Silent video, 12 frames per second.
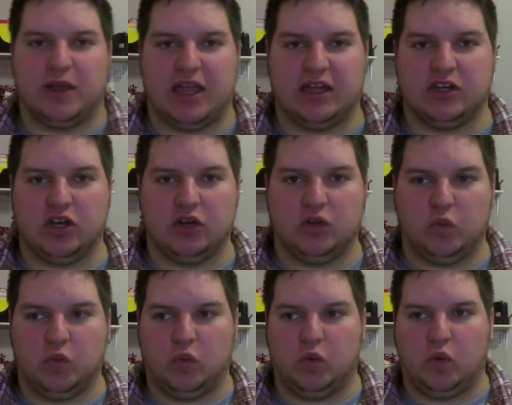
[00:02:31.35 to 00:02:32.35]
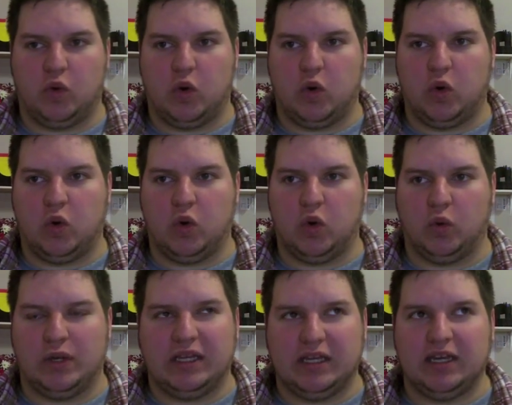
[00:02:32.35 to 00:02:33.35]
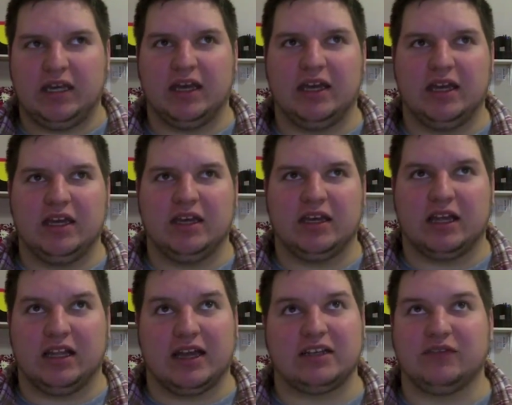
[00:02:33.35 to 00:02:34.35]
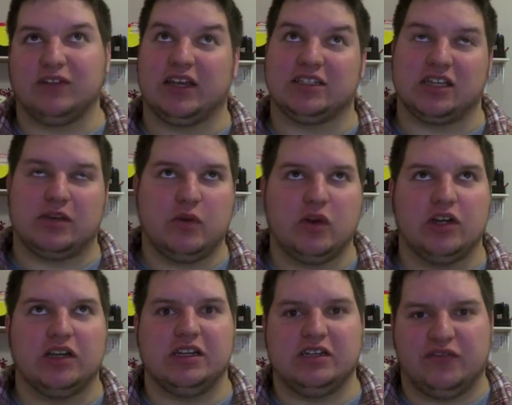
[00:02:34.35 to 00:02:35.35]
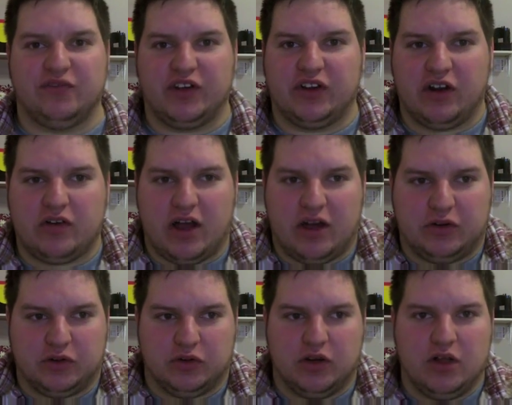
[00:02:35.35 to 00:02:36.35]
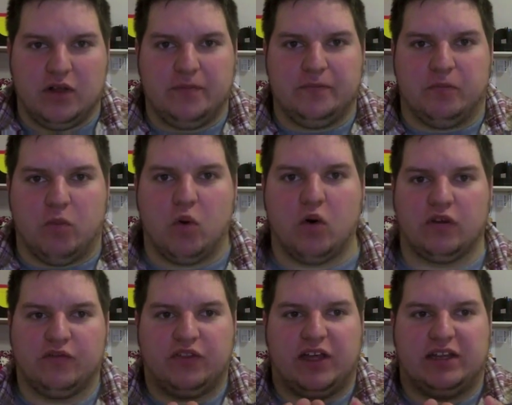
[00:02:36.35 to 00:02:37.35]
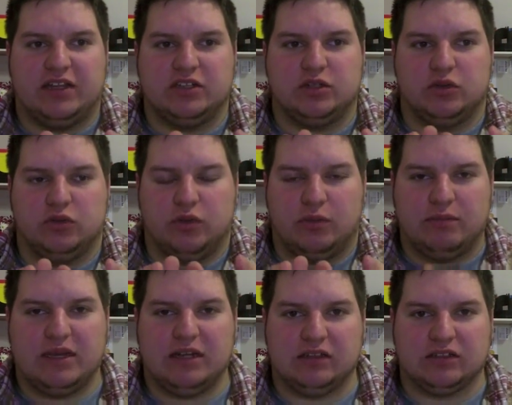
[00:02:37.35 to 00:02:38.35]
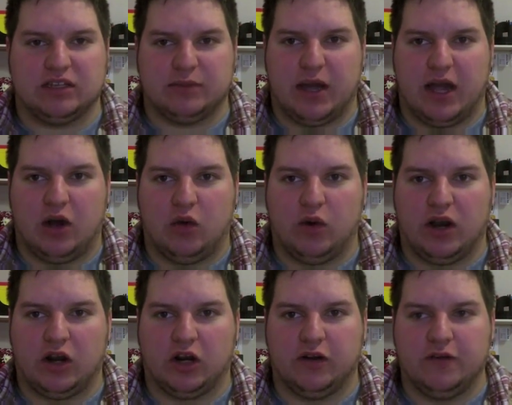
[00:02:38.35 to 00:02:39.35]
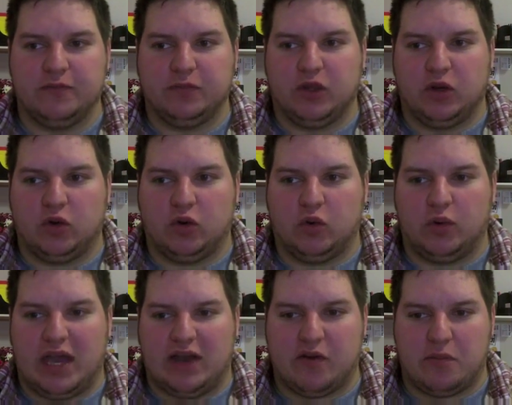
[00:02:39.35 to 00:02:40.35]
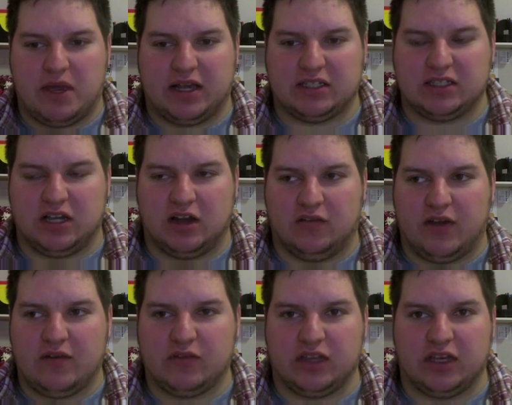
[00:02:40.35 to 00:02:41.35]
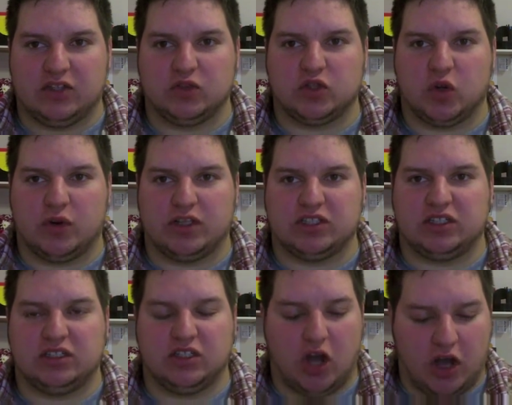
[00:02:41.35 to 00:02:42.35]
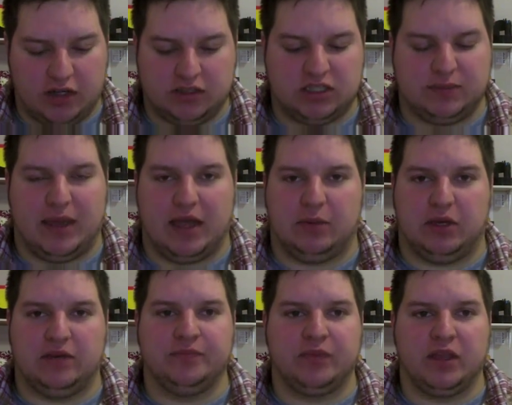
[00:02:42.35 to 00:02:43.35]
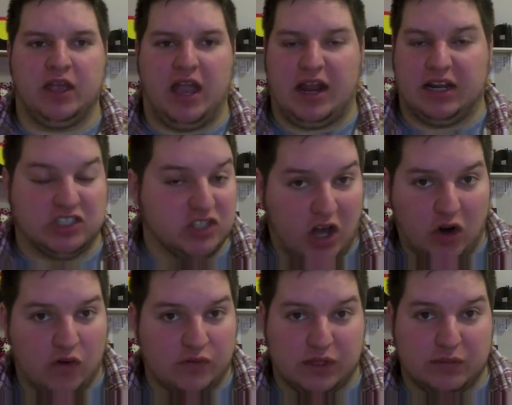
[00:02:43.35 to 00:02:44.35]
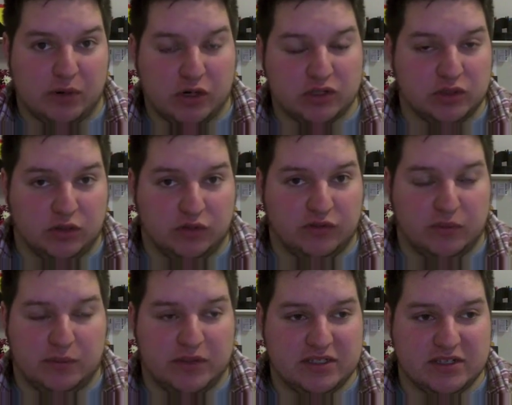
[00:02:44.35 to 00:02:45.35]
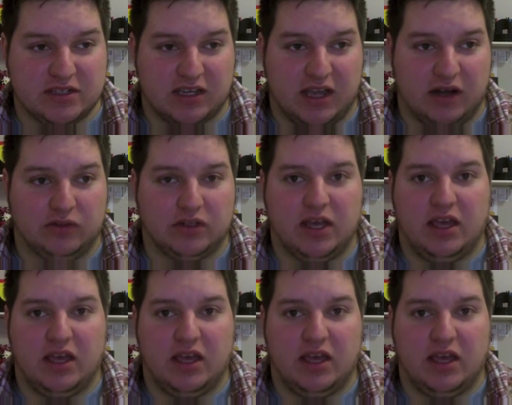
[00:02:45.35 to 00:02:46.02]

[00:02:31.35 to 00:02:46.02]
and we collectively as a community need to figure out how to morph that into the middle somehow, where we have a mix of everything, so it's not spammy and it's not overly personal from a business account.